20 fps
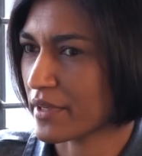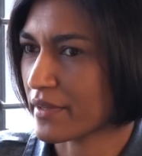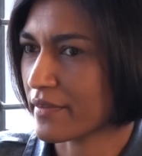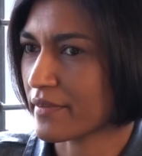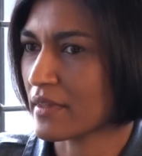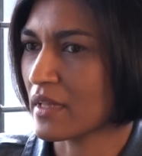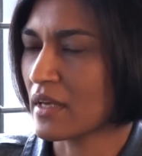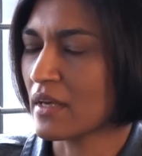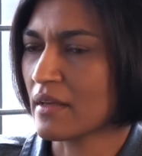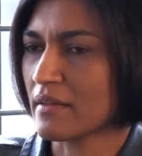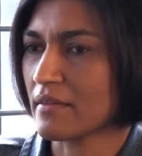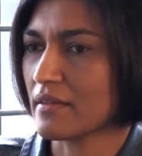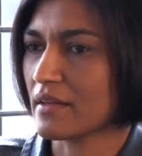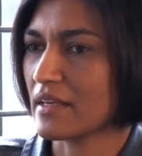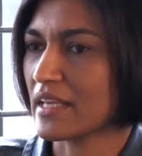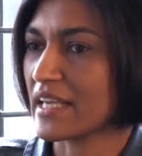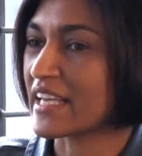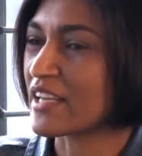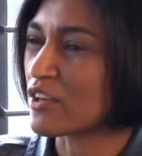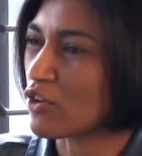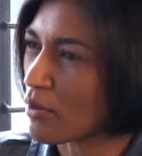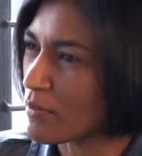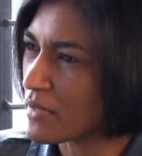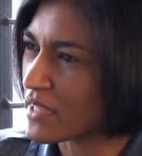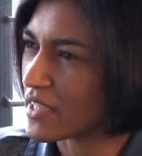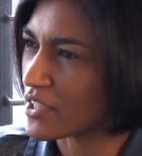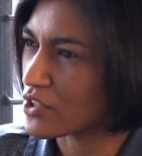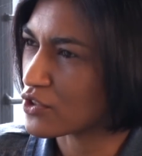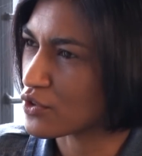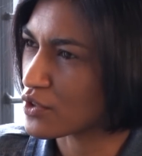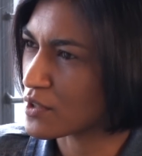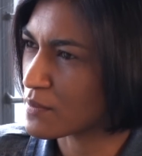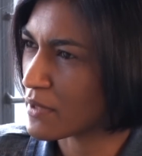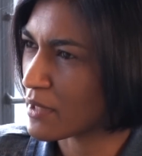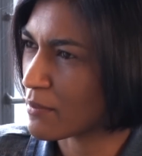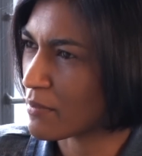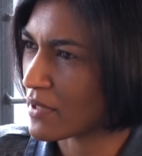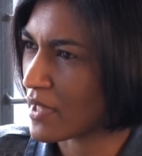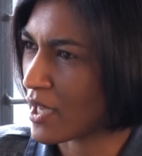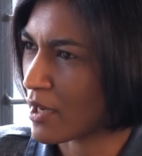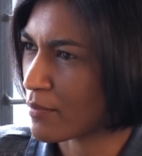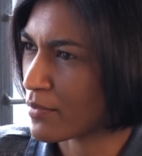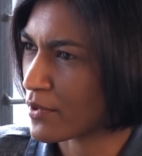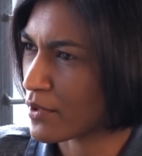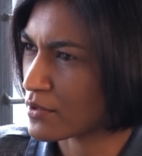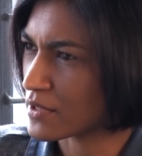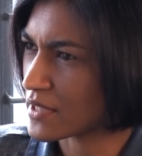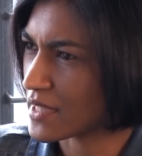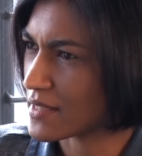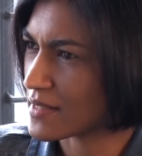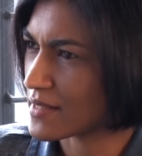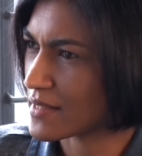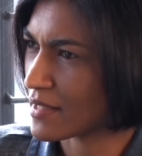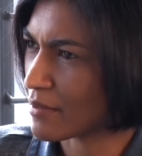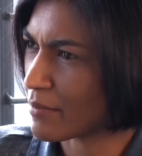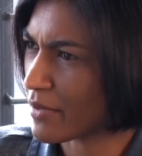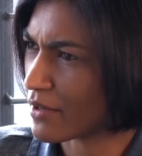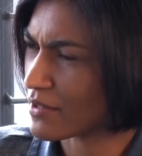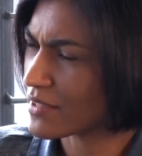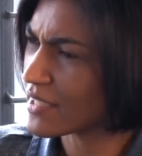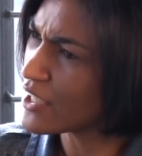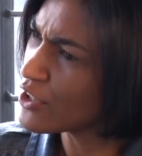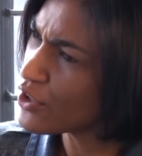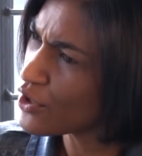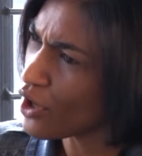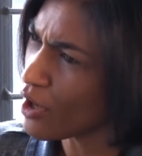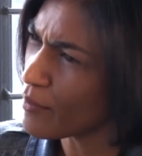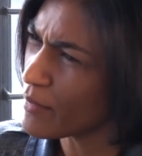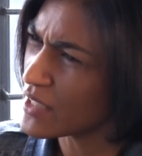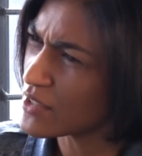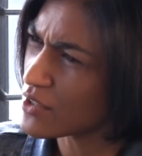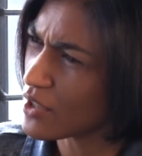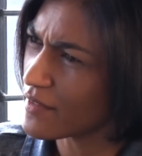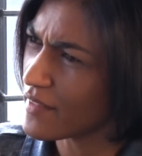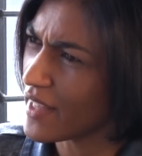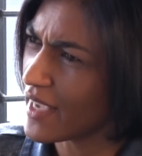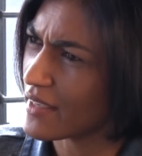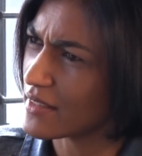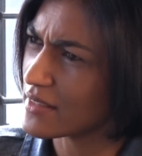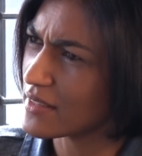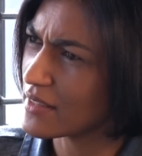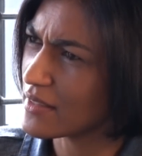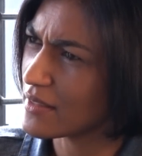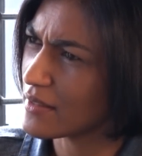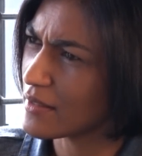with the economic issues people are protesting about. Can you comment on that?